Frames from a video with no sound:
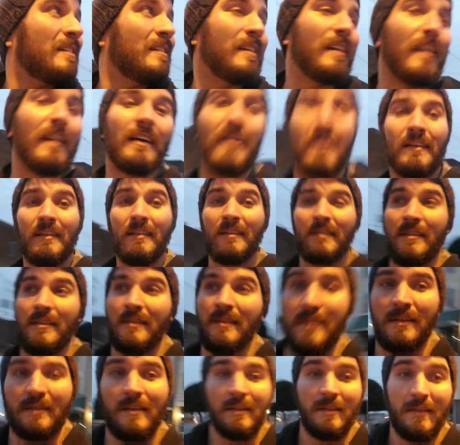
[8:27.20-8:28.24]
yeah,
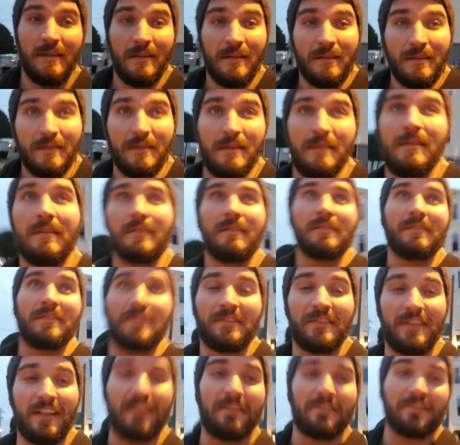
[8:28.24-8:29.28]
it's
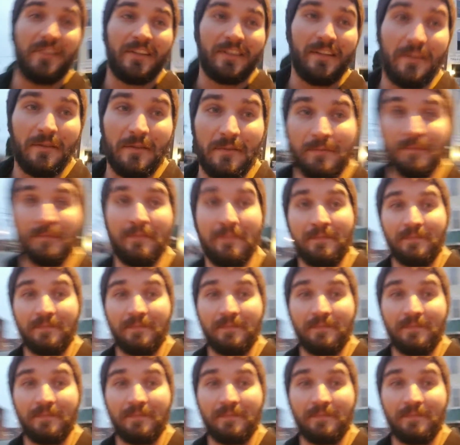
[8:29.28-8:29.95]
a downtown,